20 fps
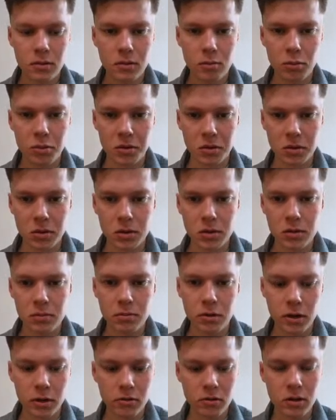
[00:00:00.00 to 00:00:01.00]
but
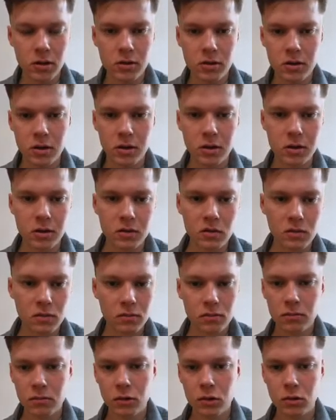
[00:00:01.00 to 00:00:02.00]
apparently it does.
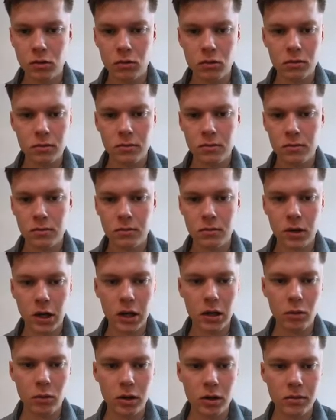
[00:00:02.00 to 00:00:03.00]
Cool.
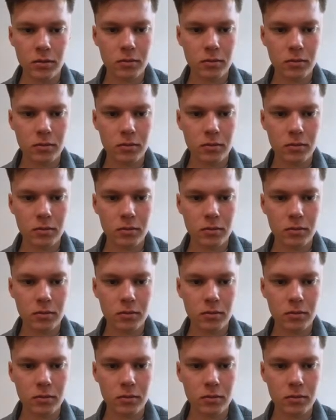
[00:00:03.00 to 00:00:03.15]
Anyway,